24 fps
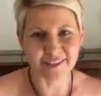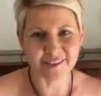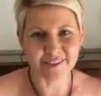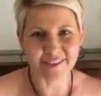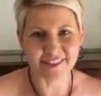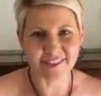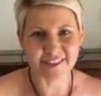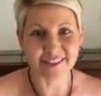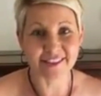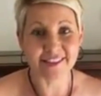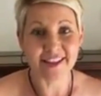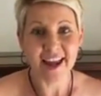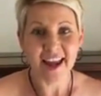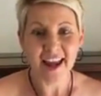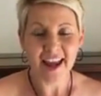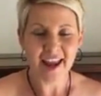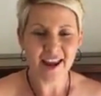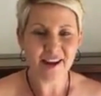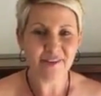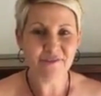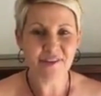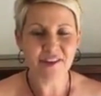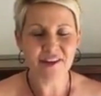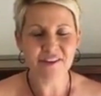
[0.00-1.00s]
else's,
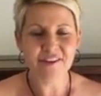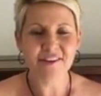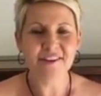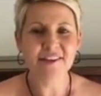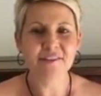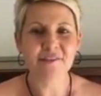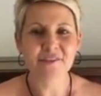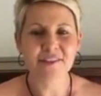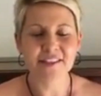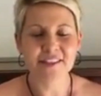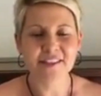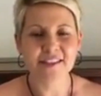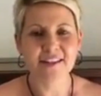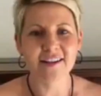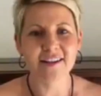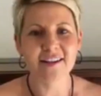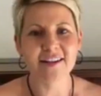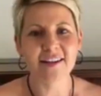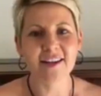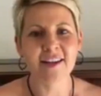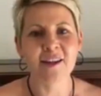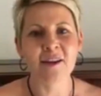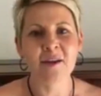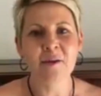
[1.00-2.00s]
if they're in the
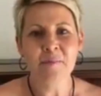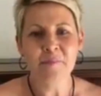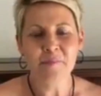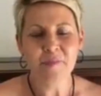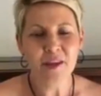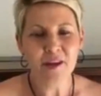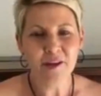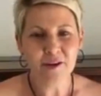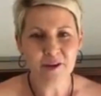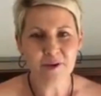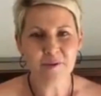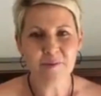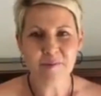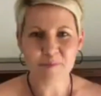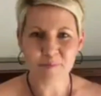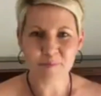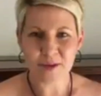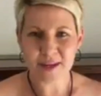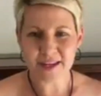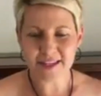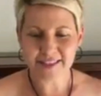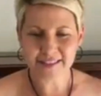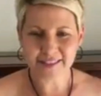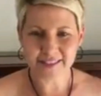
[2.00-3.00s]
vicinity, you know,
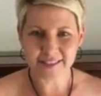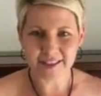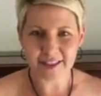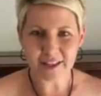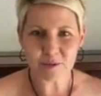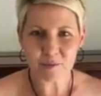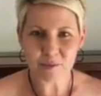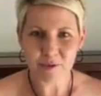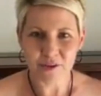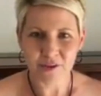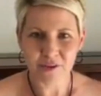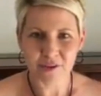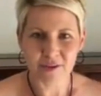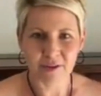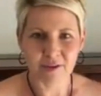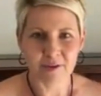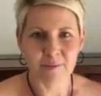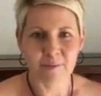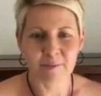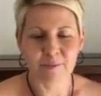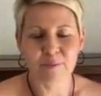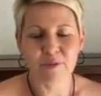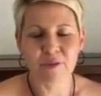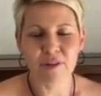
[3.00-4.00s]
be silly with
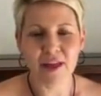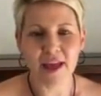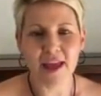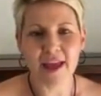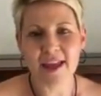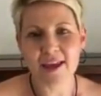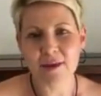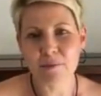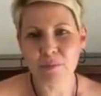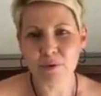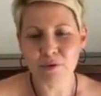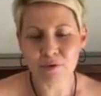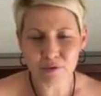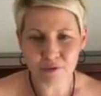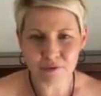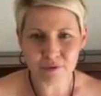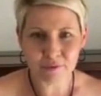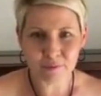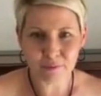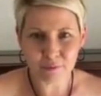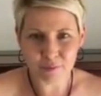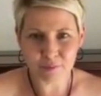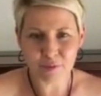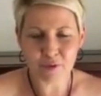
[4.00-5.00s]
them, play,
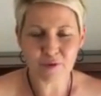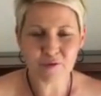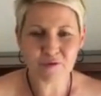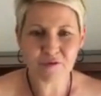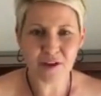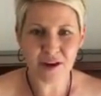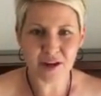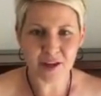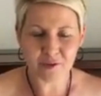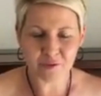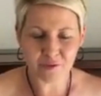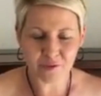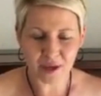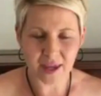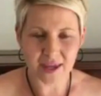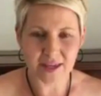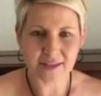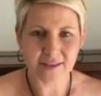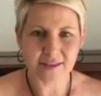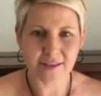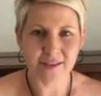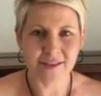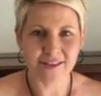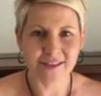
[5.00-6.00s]
pull funny
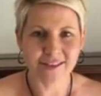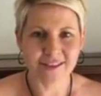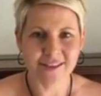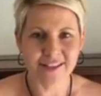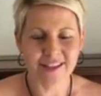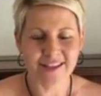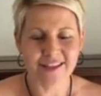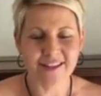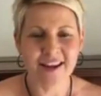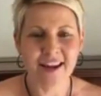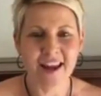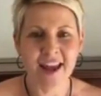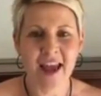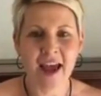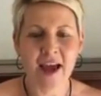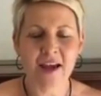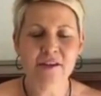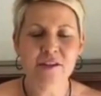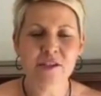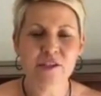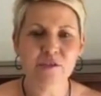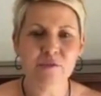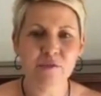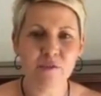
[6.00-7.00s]
faces, and
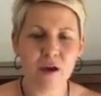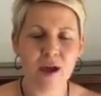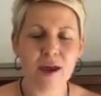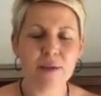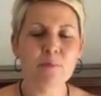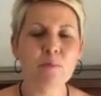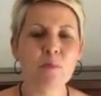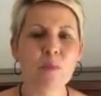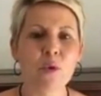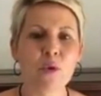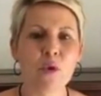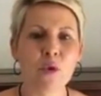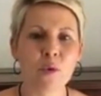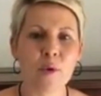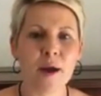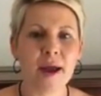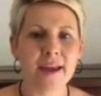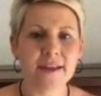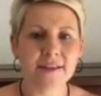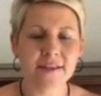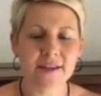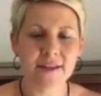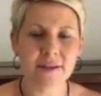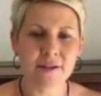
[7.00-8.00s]
just find more
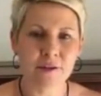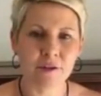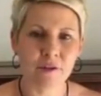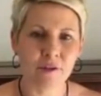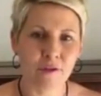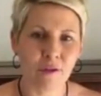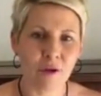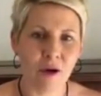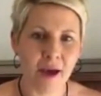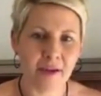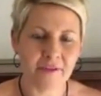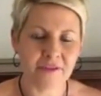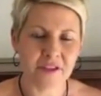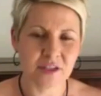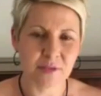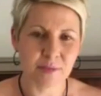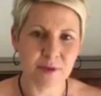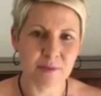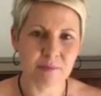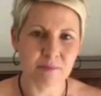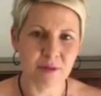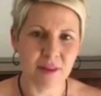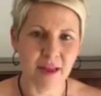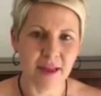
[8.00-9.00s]
ways in your life to
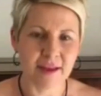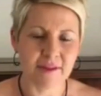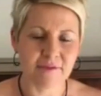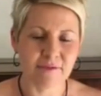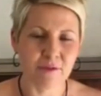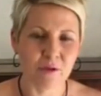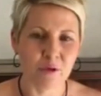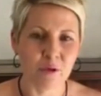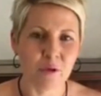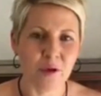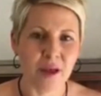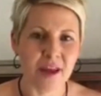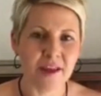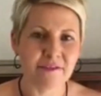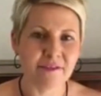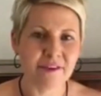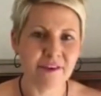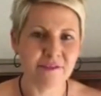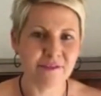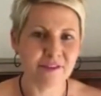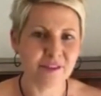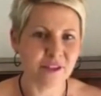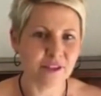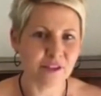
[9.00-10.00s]
be playful.
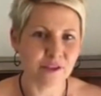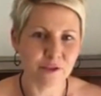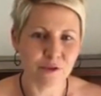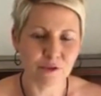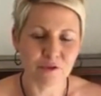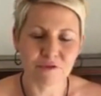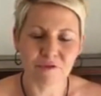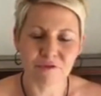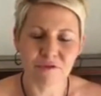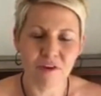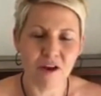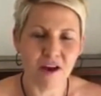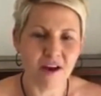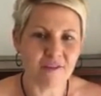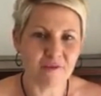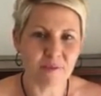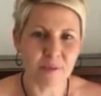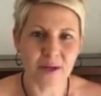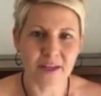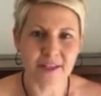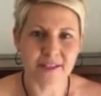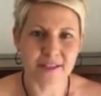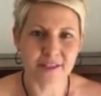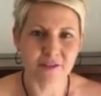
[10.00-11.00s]
Even if you just took 5
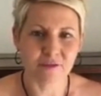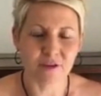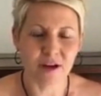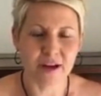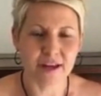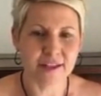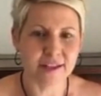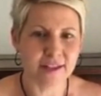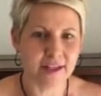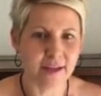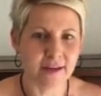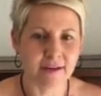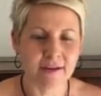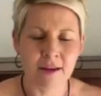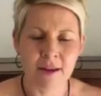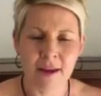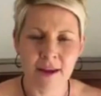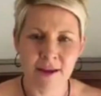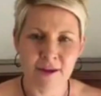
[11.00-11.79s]
minutes to write down,